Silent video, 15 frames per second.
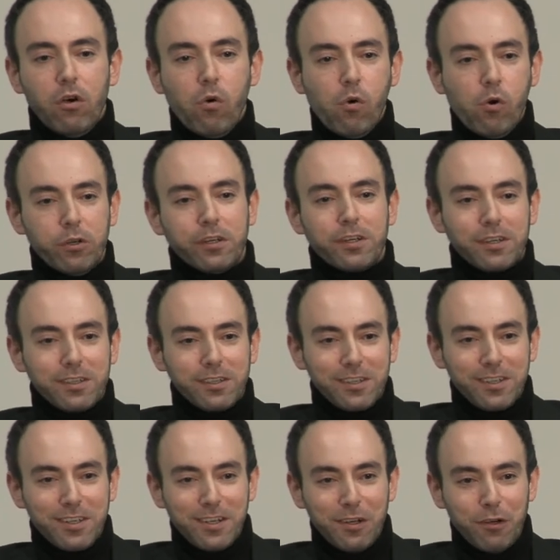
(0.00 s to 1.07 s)
honor
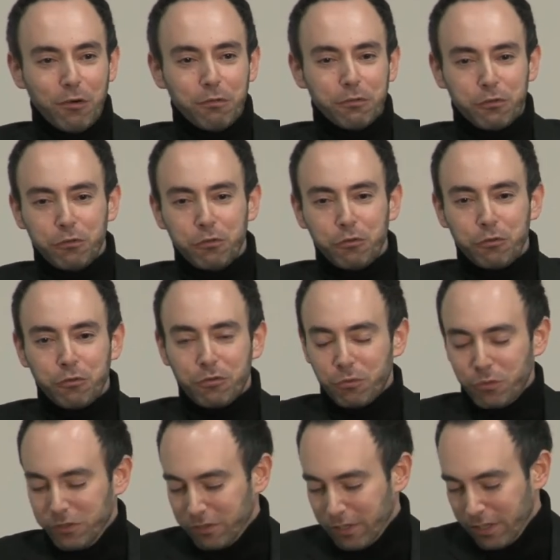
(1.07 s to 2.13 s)
of Jews,
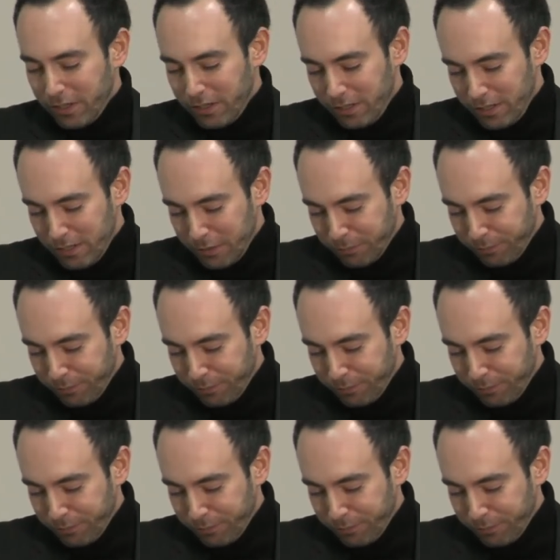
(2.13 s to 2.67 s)
which I